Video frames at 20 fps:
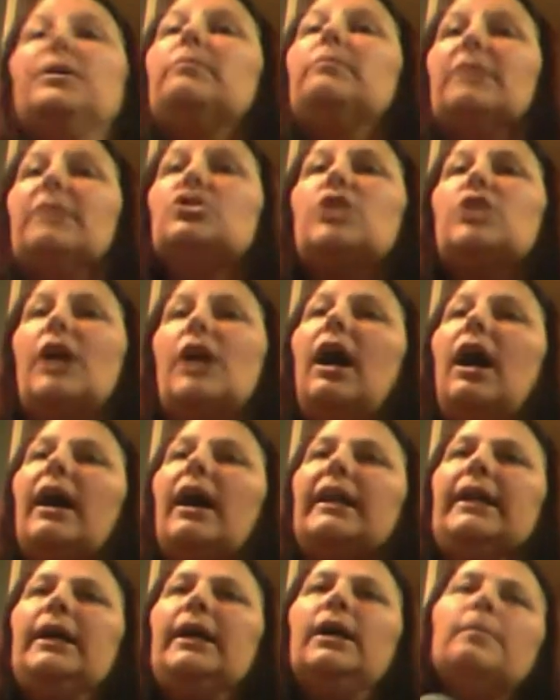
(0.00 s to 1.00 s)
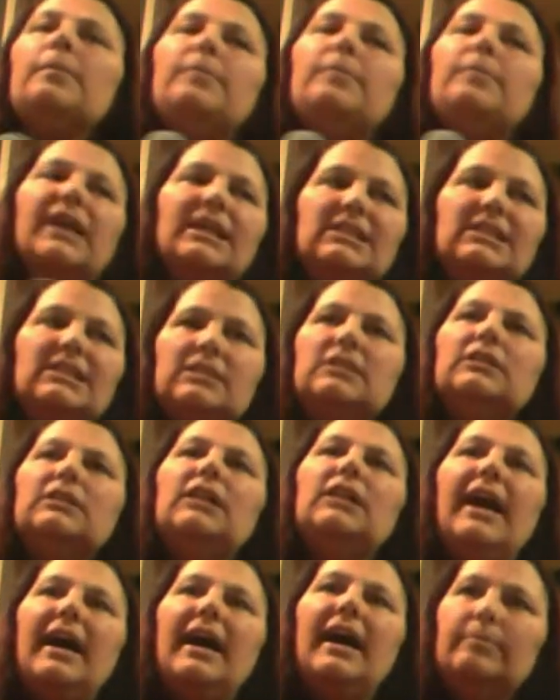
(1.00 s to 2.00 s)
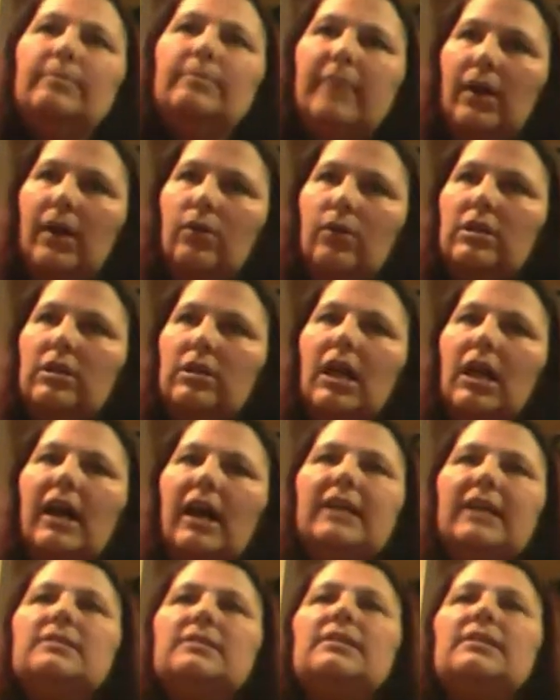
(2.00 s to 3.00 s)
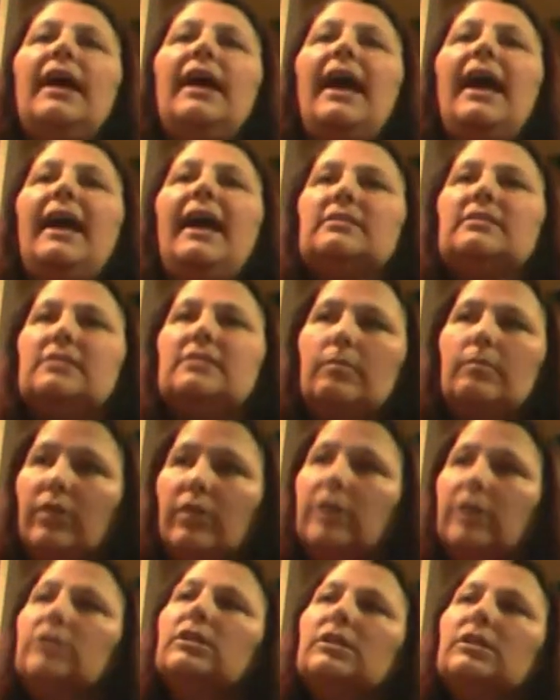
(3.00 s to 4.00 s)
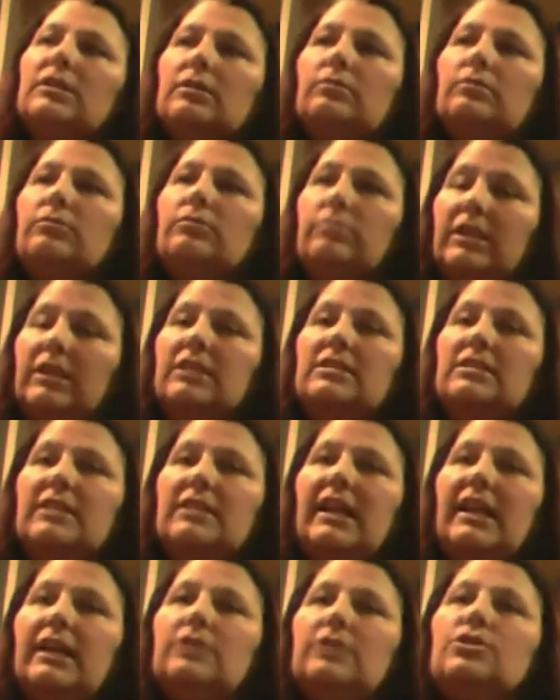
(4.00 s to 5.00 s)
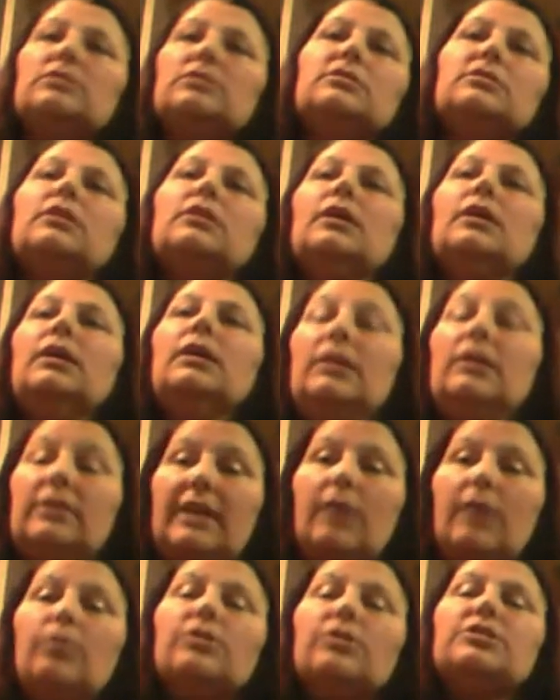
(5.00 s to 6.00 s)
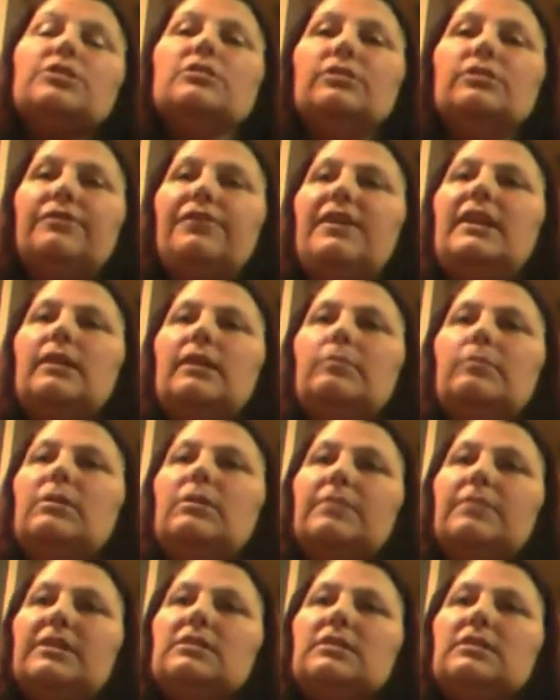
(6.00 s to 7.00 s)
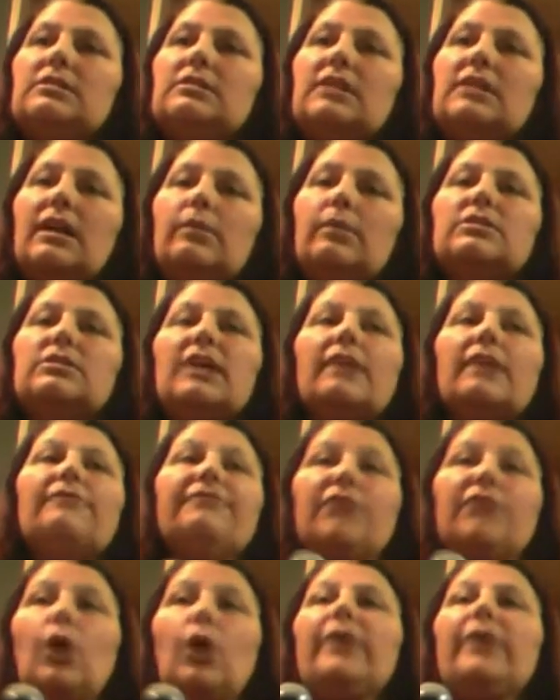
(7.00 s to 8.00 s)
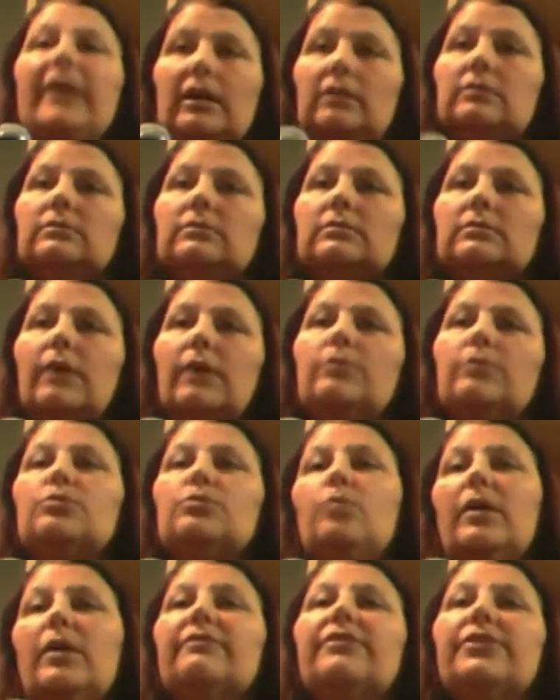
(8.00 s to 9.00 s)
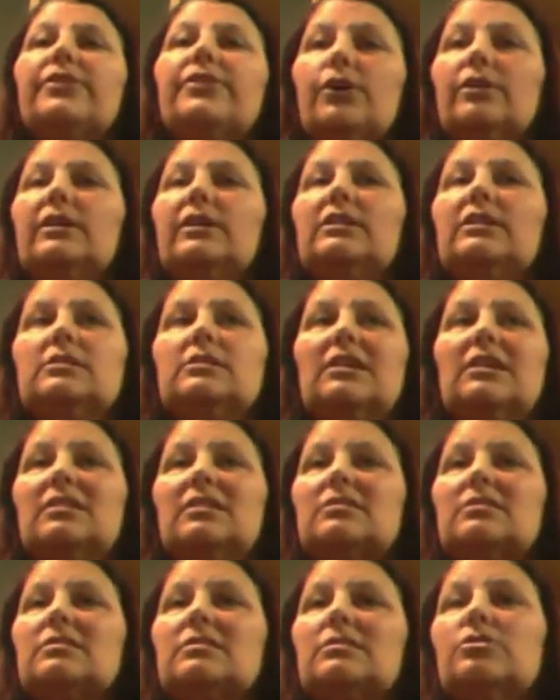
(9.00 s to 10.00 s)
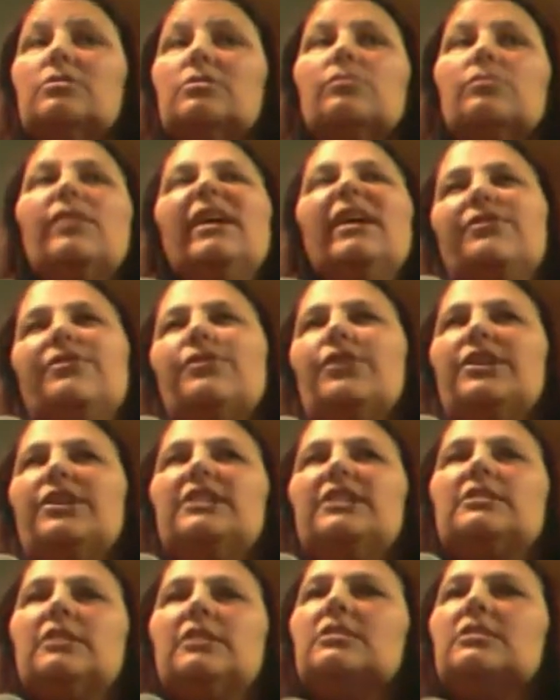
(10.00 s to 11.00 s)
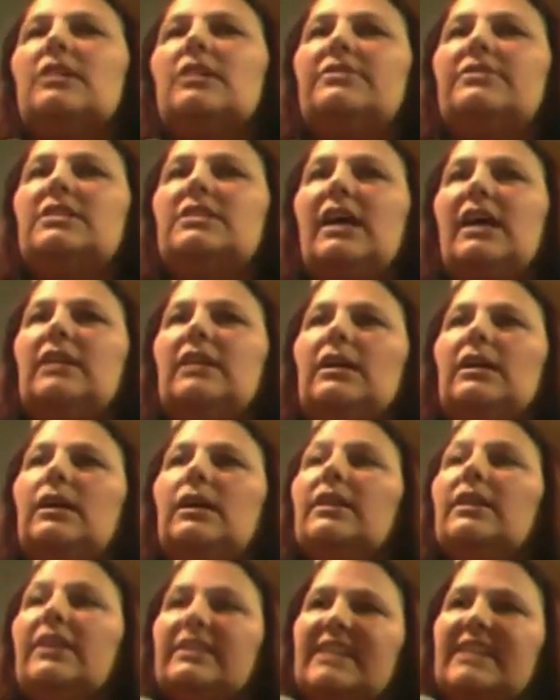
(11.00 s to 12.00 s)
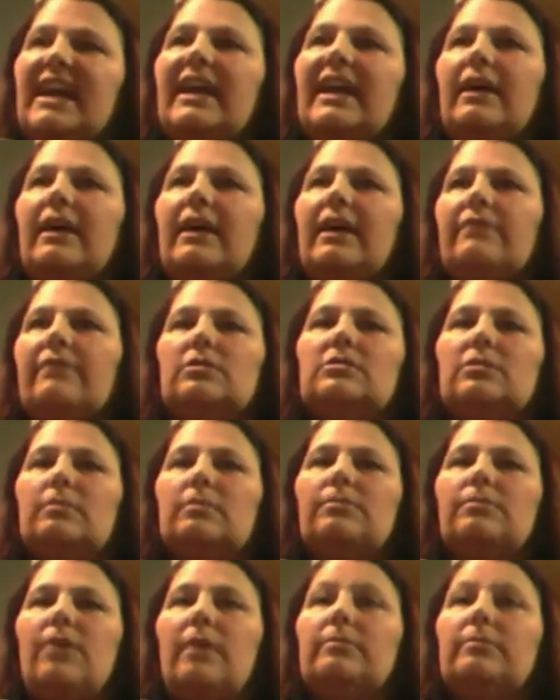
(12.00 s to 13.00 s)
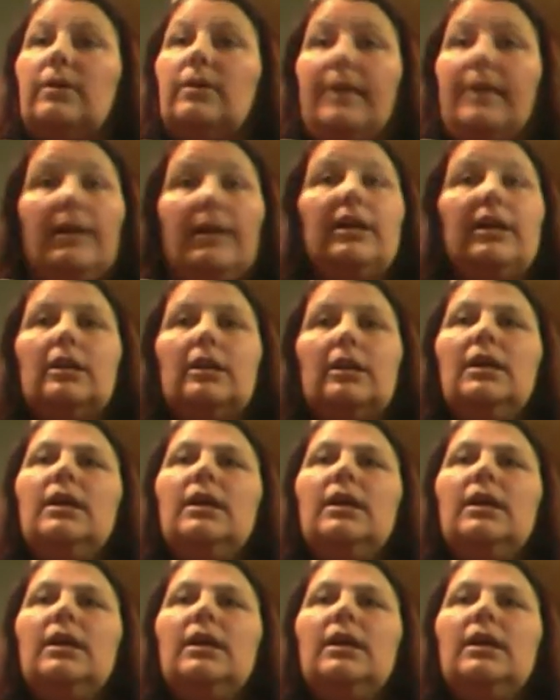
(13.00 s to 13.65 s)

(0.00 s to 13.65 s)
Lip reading: much gone, but I still had my own clients and some real good real estate agents that were still feeding me business that I was like floating. I was one of 36, 3 of 36 left standing the day after the subprime blowout hit.